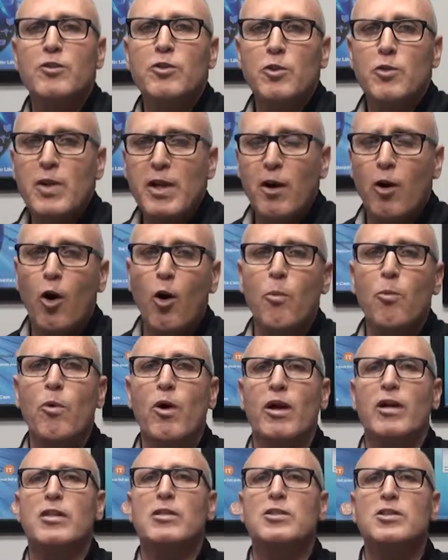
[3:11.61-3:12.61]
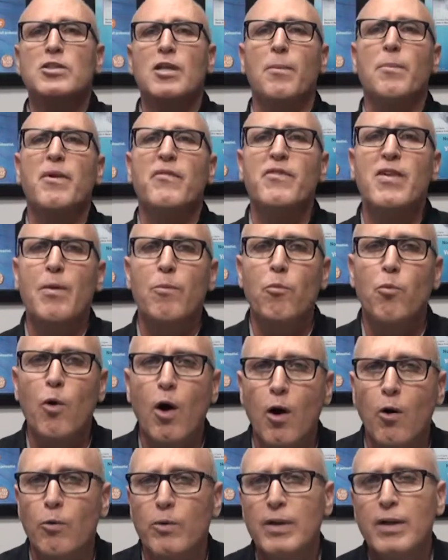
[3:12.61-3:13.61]
and do their homework. Some of them
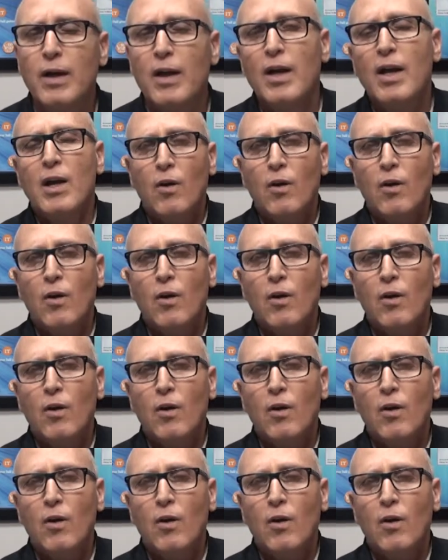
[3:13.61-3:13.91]
won't.